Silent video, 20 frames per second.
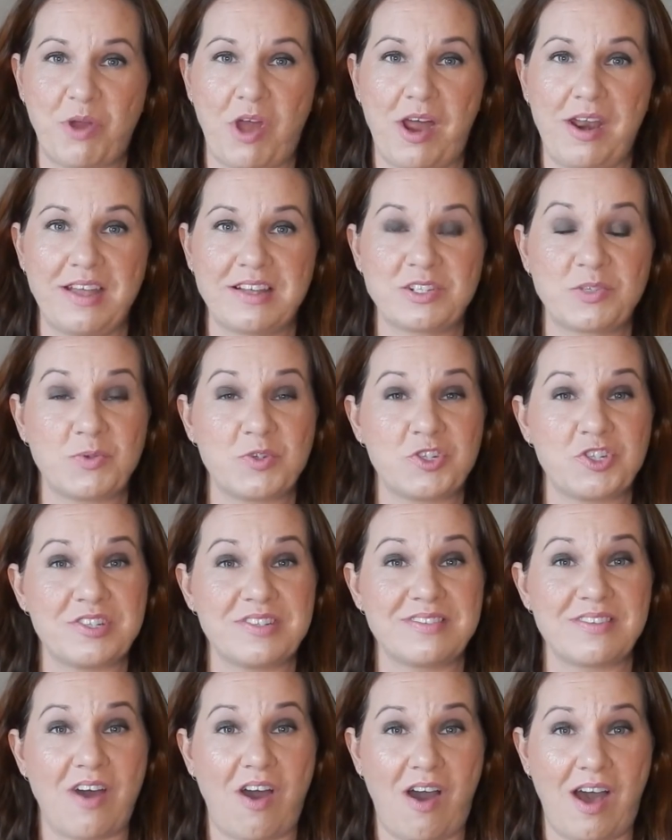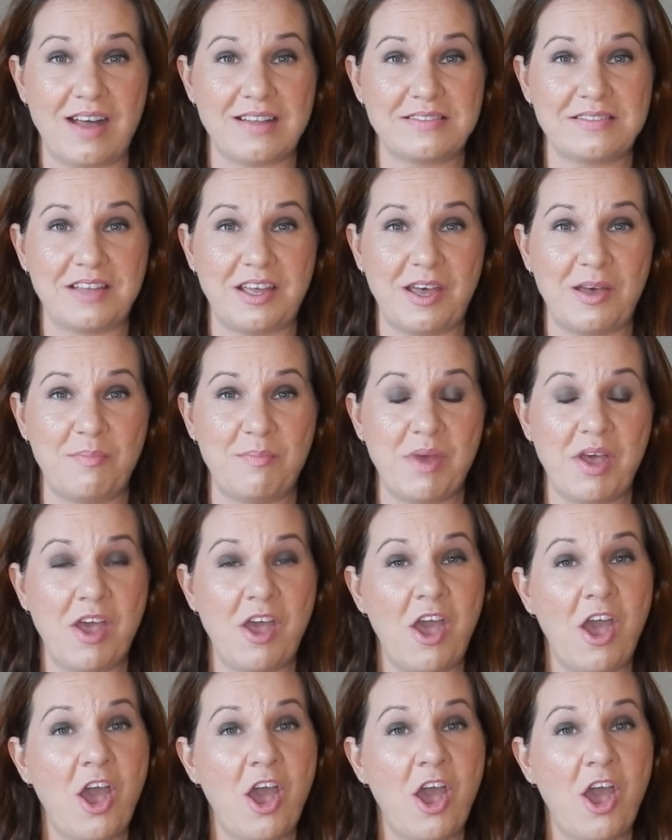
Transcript: products, which is awesome.